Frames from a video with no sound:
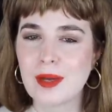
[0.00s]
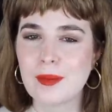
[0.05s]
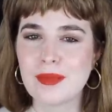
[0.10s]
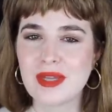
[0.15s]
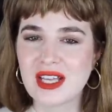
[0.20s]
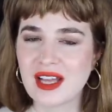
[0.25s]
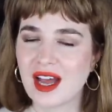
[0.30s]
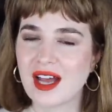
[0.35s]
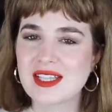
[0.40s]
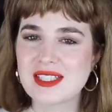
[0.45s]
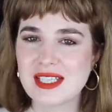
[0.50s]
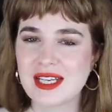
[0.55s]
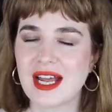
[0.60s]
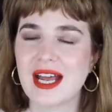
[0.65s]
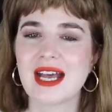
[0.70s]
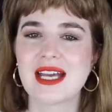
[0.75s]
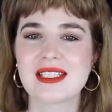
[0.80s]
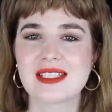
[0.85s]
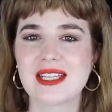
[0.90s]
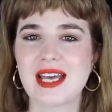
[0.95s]
because it
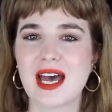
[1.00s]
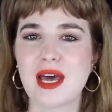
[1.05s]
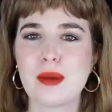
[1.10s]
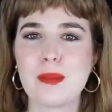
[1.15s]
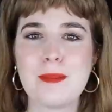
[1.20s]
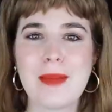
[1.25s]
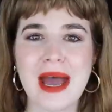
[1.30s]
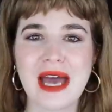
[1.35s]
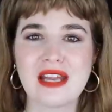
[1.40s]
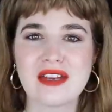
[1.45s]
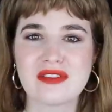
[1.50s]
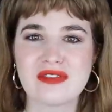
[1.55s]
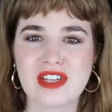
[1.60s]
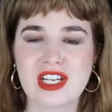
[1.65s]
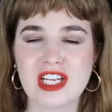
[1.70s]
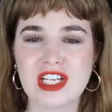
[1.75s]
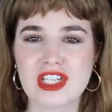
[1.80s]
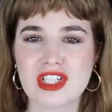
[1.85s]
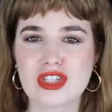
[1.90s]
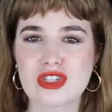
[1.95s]
has that matte
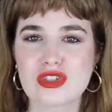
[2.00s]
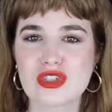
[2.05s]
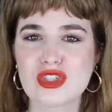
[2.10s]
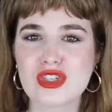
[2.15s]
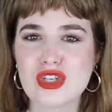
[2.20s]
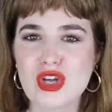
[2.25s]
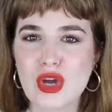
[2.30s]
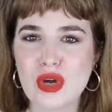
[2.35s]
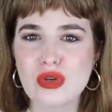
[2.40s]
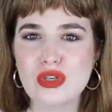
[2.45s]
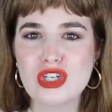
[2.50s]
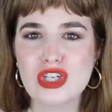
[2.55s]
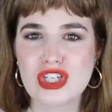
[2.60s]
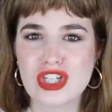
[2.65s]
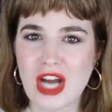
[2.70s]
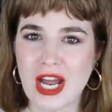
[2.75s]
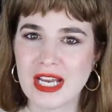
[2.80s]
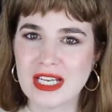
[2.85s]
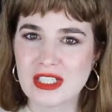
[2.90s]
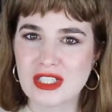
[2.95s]
finish. There's no
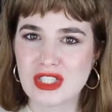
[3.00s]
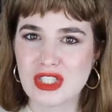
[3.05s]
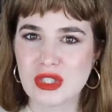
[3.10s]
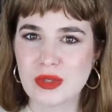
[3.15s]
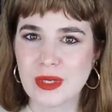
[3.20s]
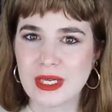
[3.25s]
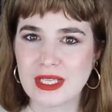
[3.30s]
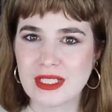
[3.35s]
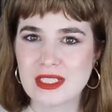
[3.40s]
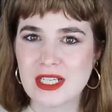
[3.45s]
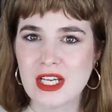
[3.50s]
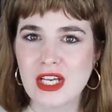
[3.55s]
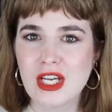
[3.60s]
shine to it.